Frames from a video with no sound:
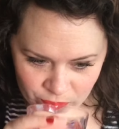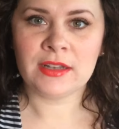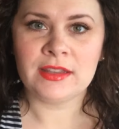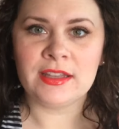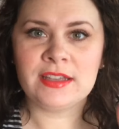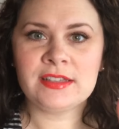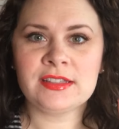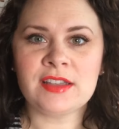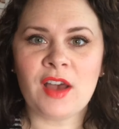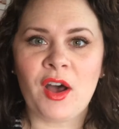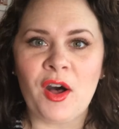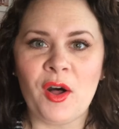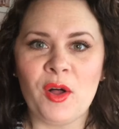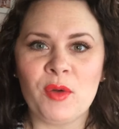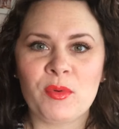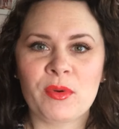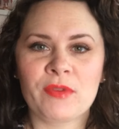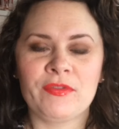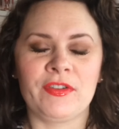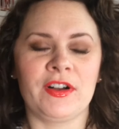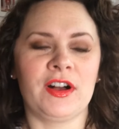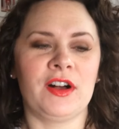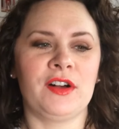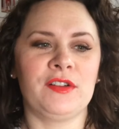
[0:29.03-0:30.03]
this all
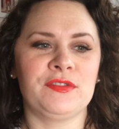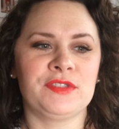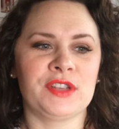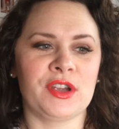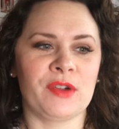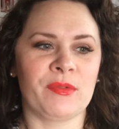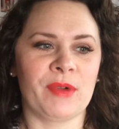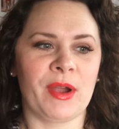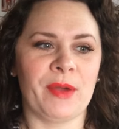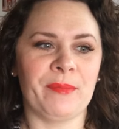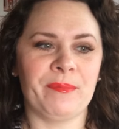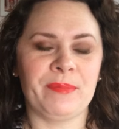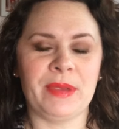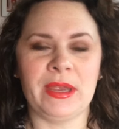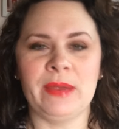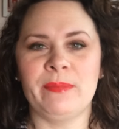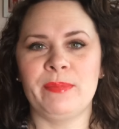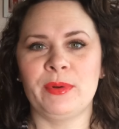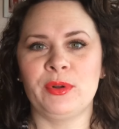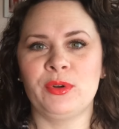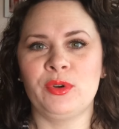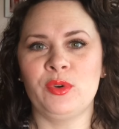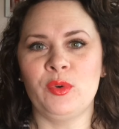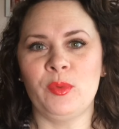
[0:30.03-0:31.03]
revolves around
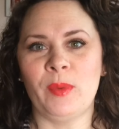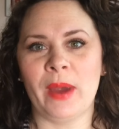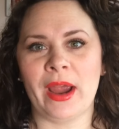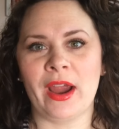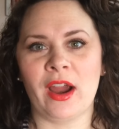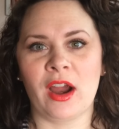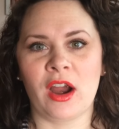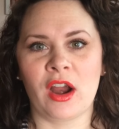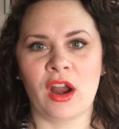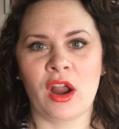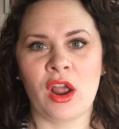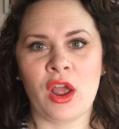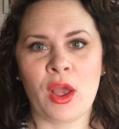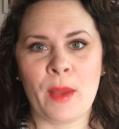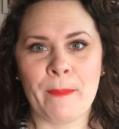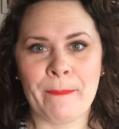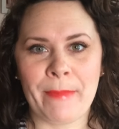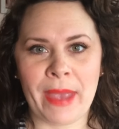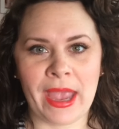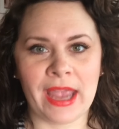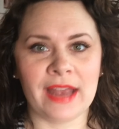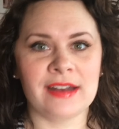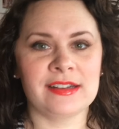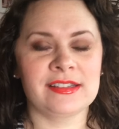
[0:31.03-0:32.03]
people who wear
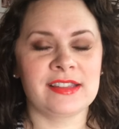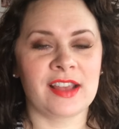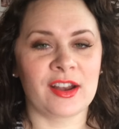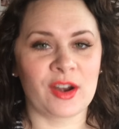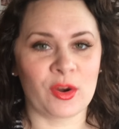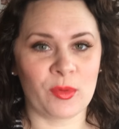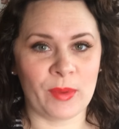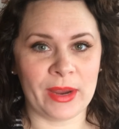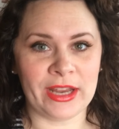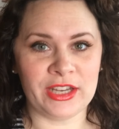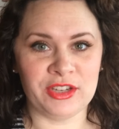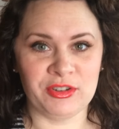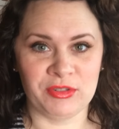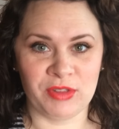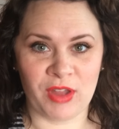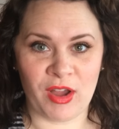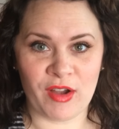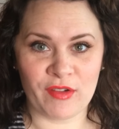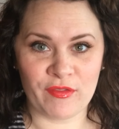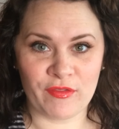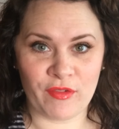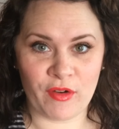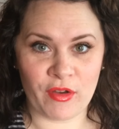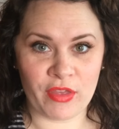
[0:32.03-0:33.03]
pants that are way too
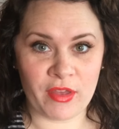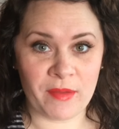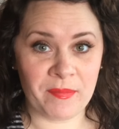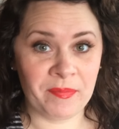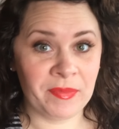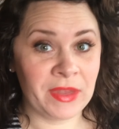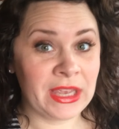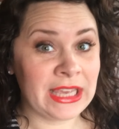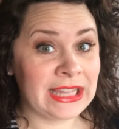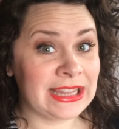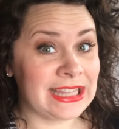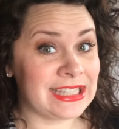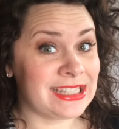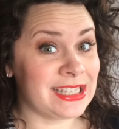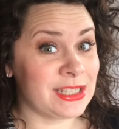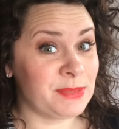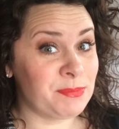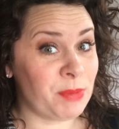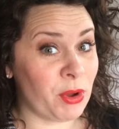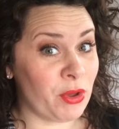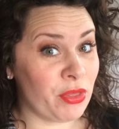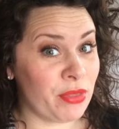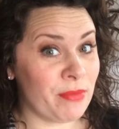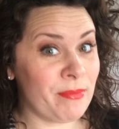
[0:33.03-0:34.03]
long for them. This is
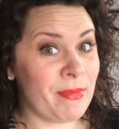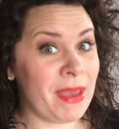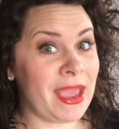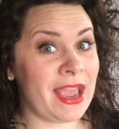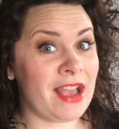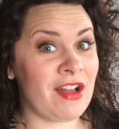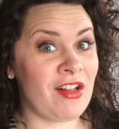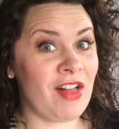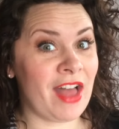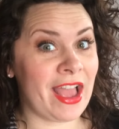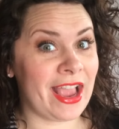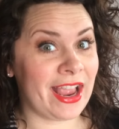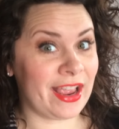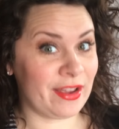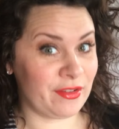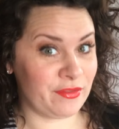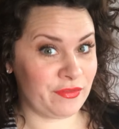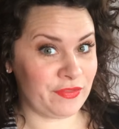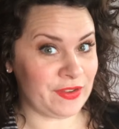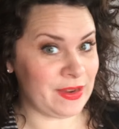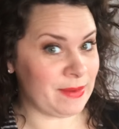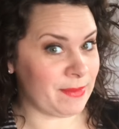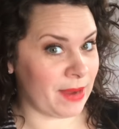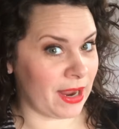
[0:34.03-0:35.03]
both male and
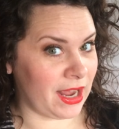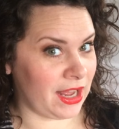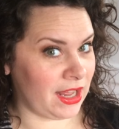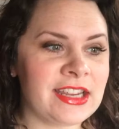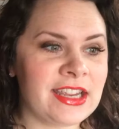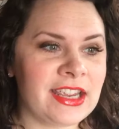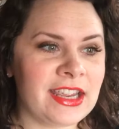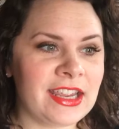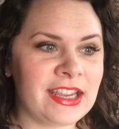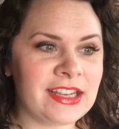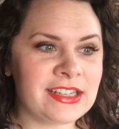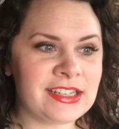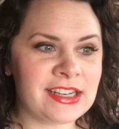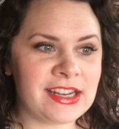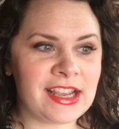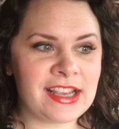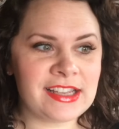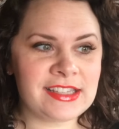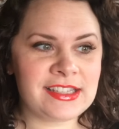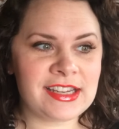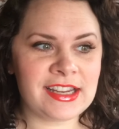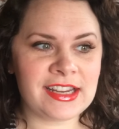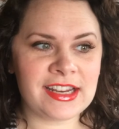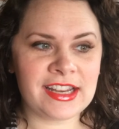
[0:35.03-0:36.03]
female. In
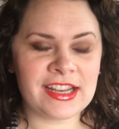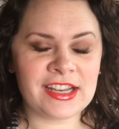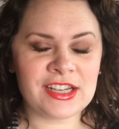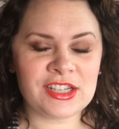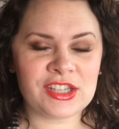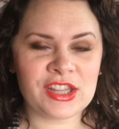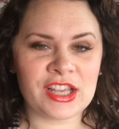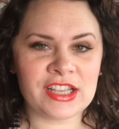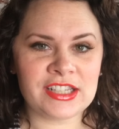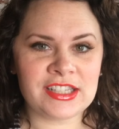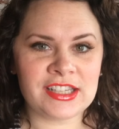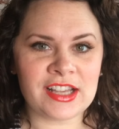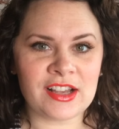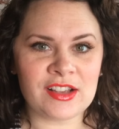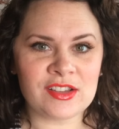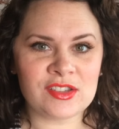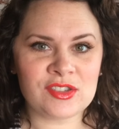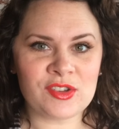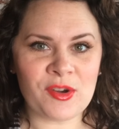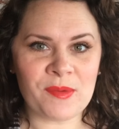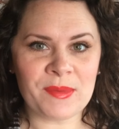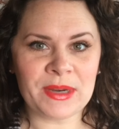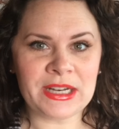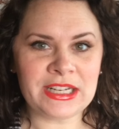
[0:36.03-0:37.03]
today's day and age, they sell
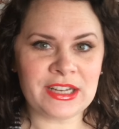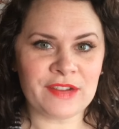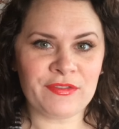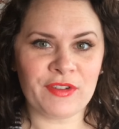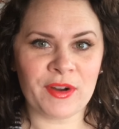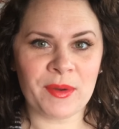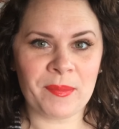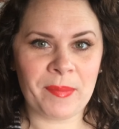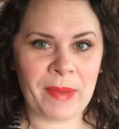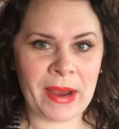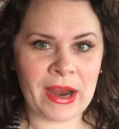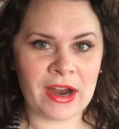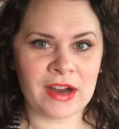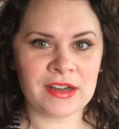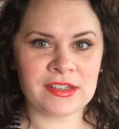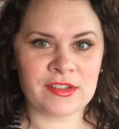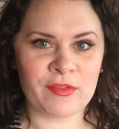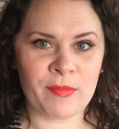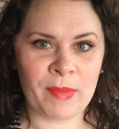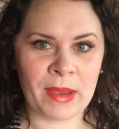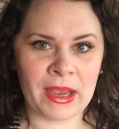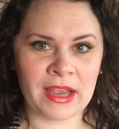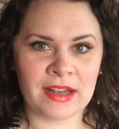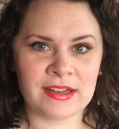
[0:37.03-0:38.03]
so many different pairs
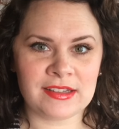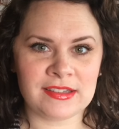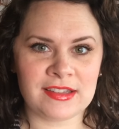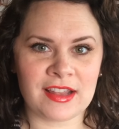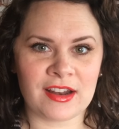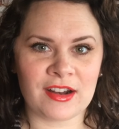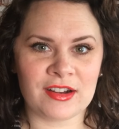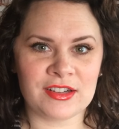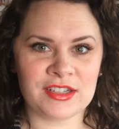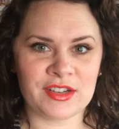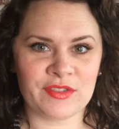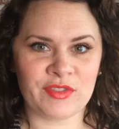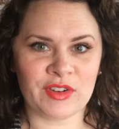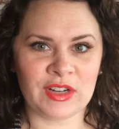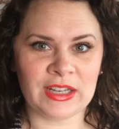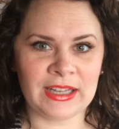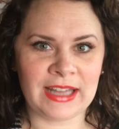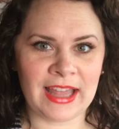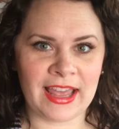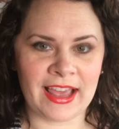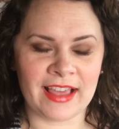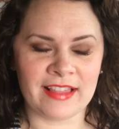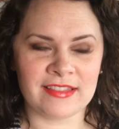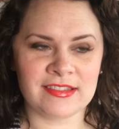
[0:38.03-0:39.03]
of pants that are different
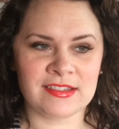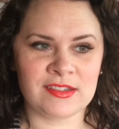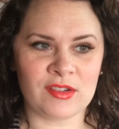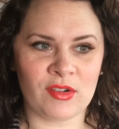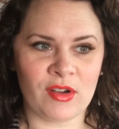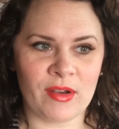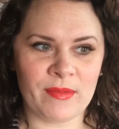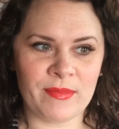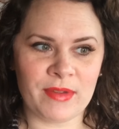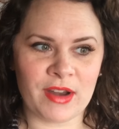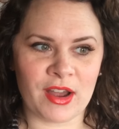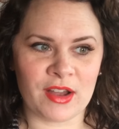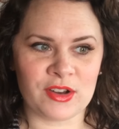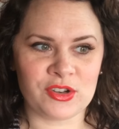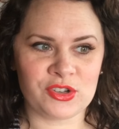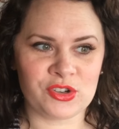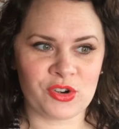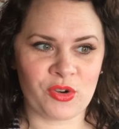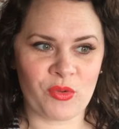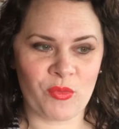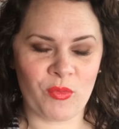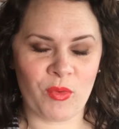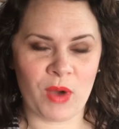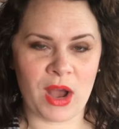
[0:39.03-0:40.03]
lengths, so I'm not
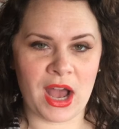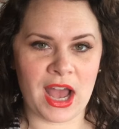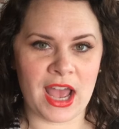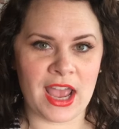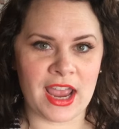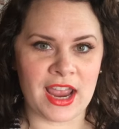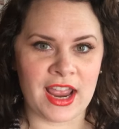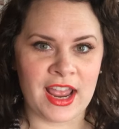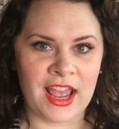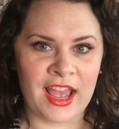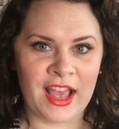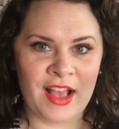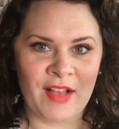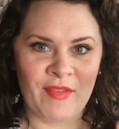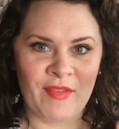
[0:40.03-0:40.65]
sure why